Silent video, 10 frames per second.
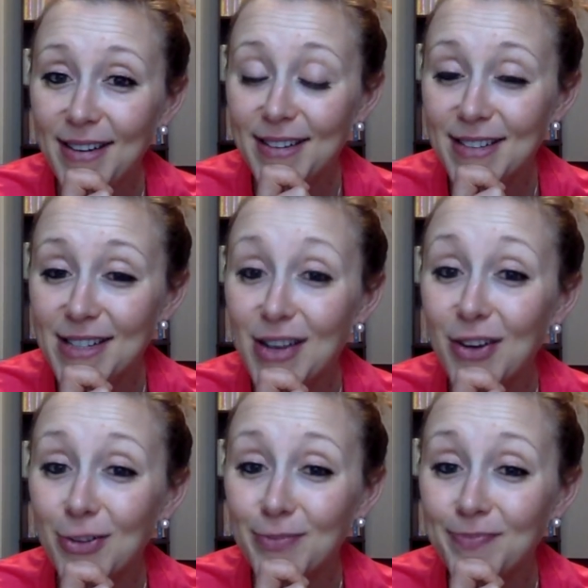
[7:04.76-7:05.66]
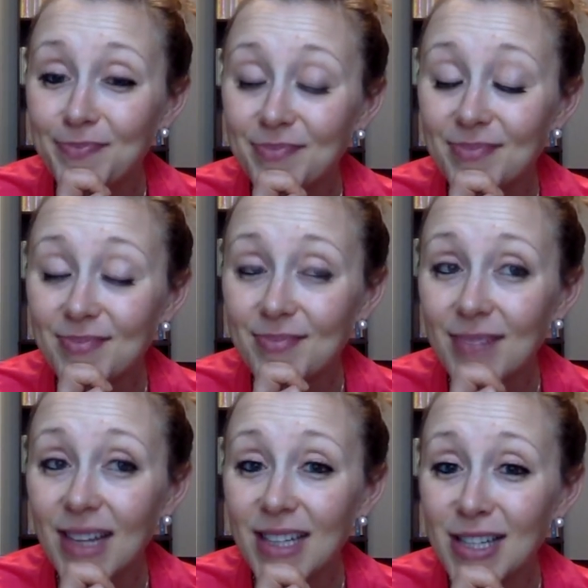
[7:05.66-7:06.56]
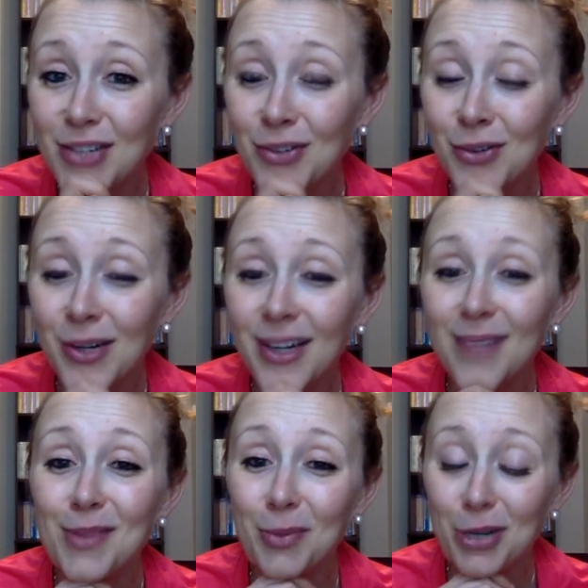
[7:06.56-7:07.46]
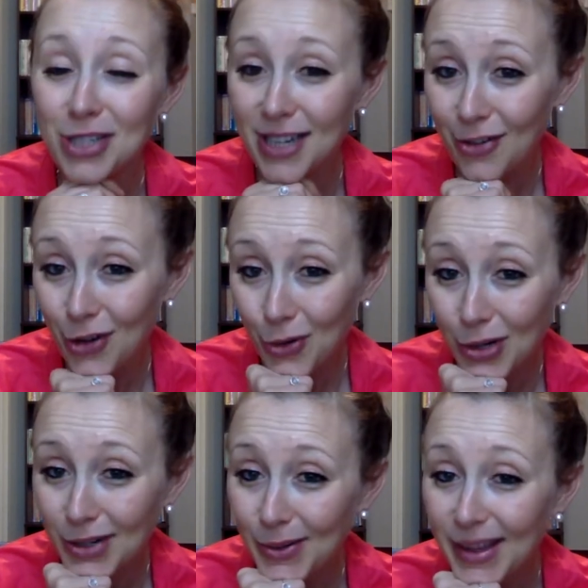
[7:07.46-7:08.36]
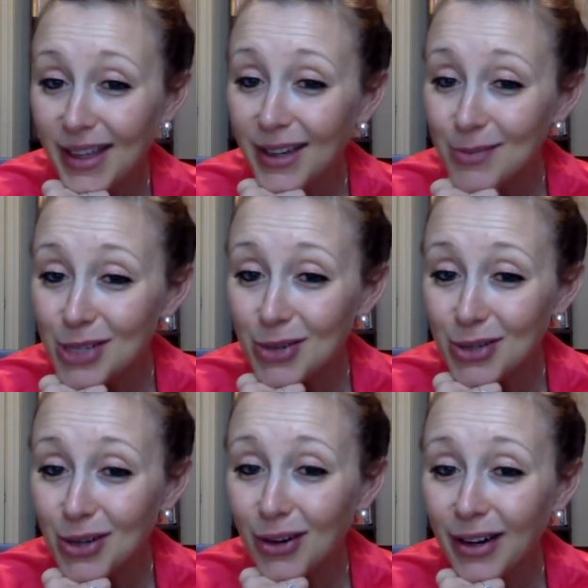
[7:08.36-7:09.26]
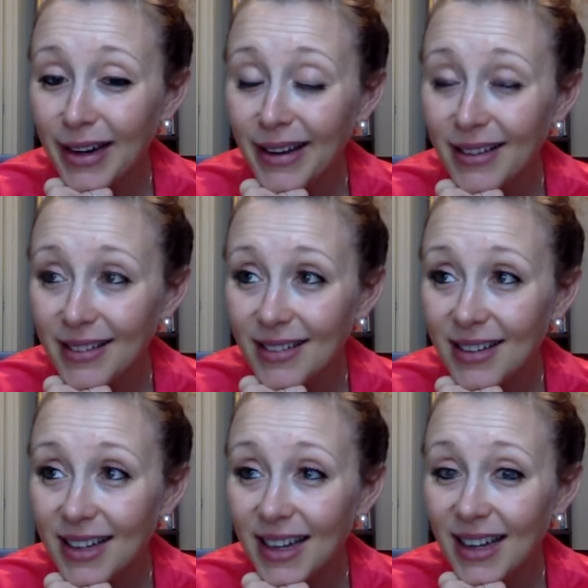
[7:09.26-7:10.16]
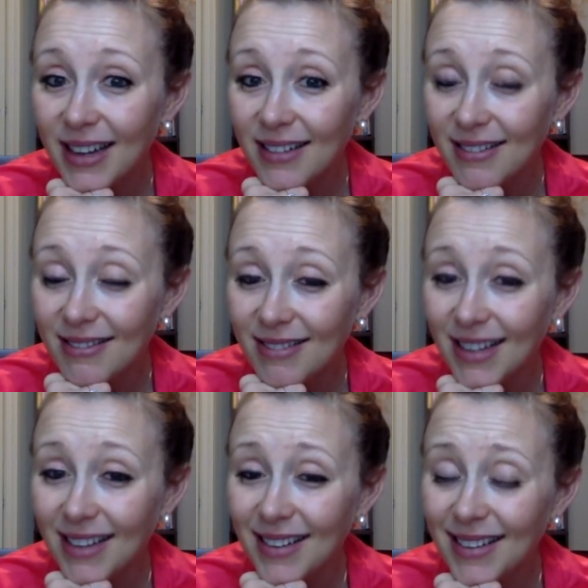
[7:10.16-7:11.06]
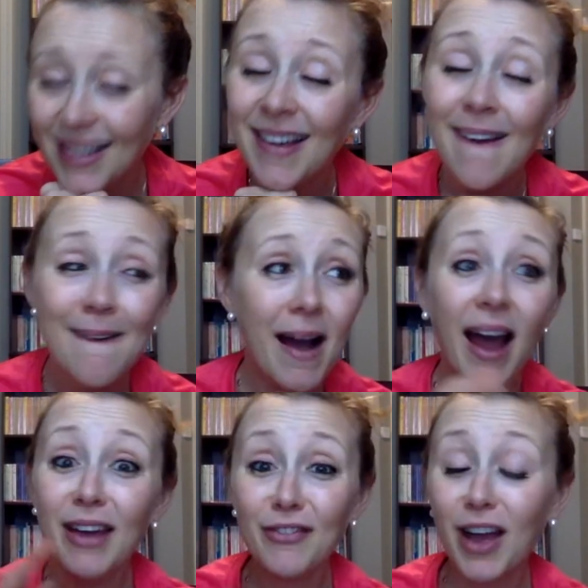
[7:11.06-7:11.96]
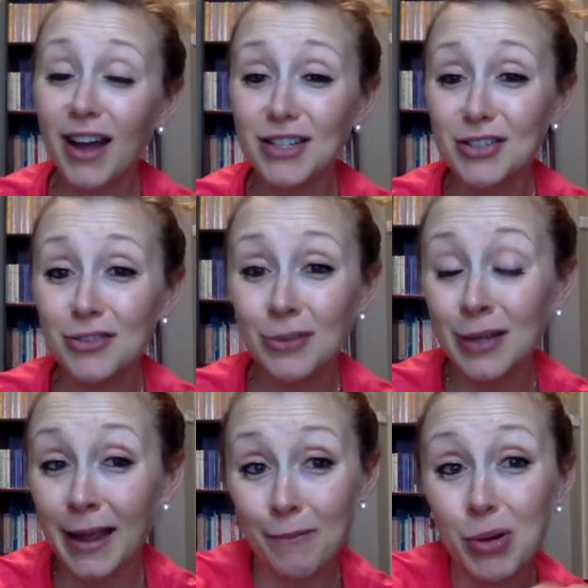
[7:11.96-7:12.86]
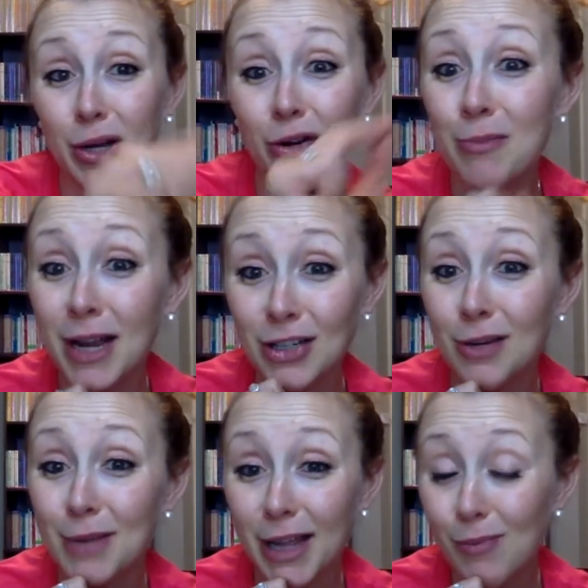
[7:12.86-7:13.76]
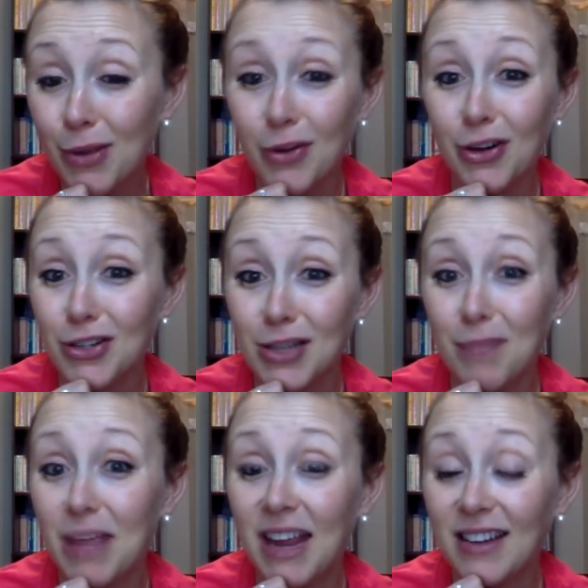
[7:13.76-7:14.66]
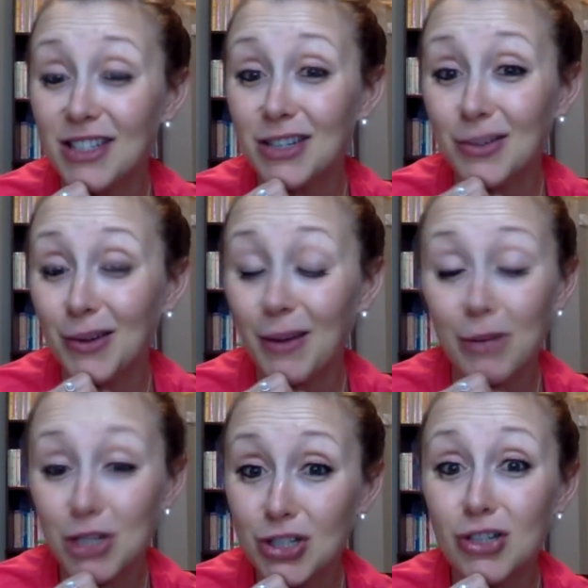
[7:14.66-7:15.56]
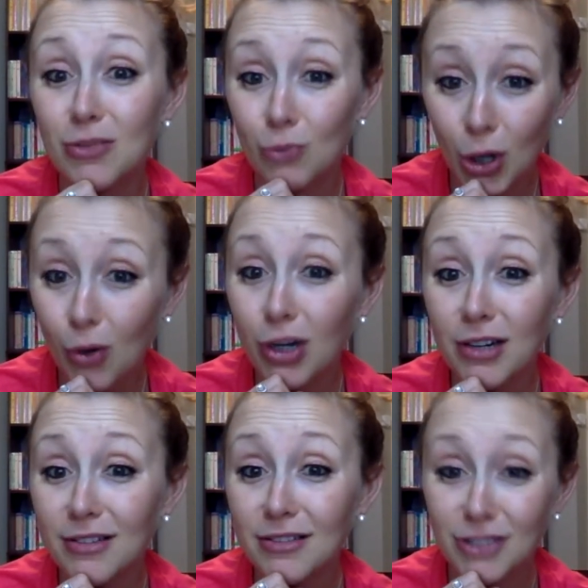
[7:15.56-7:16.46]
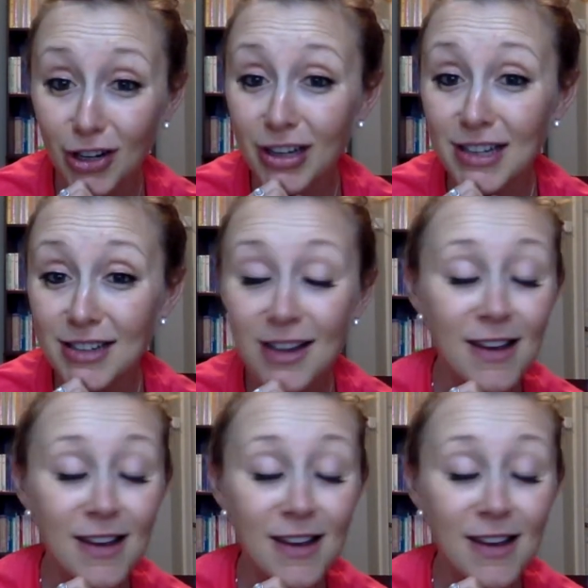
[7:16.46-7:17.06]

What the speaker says: So to the person I recorded with, I'm so sorry again. I have got to like put a reminder on my computer or something to push record. Darn it.